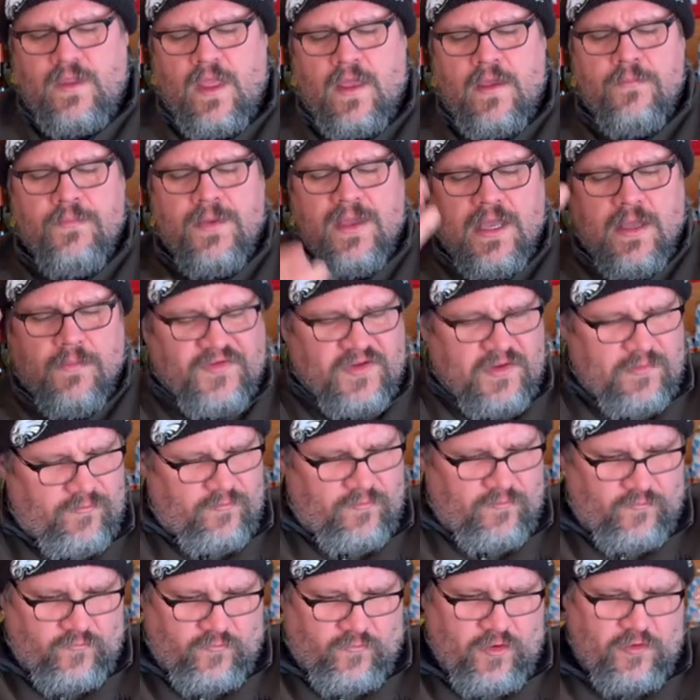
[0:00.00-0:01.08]
Pick up some
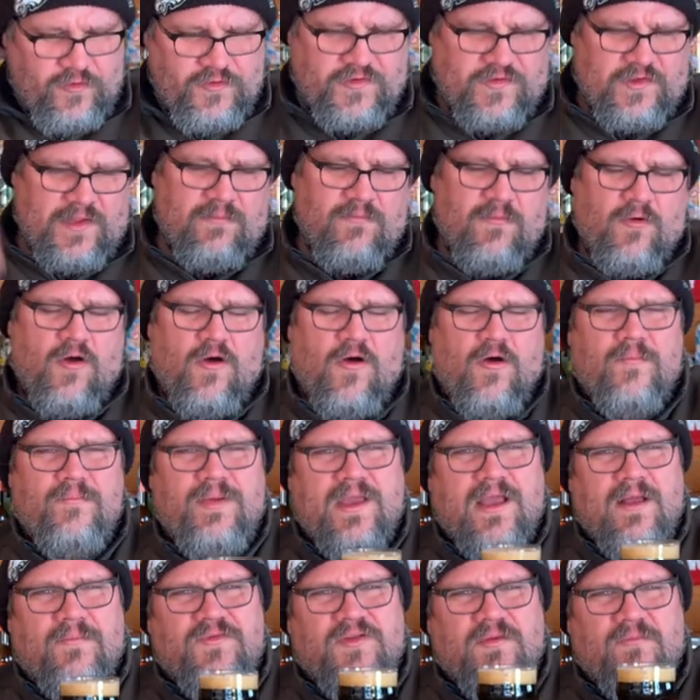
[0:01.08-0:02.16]
roasty malt,
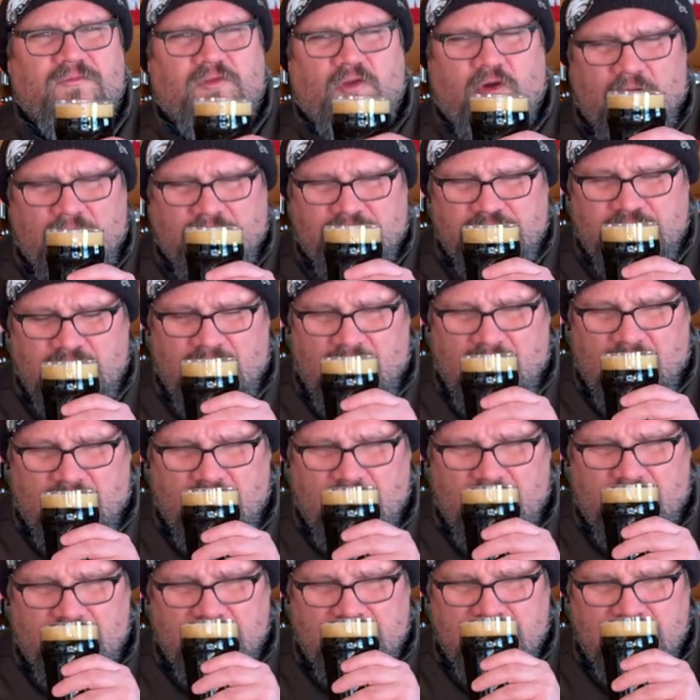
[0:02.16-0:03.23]
pick up some dark chocolate.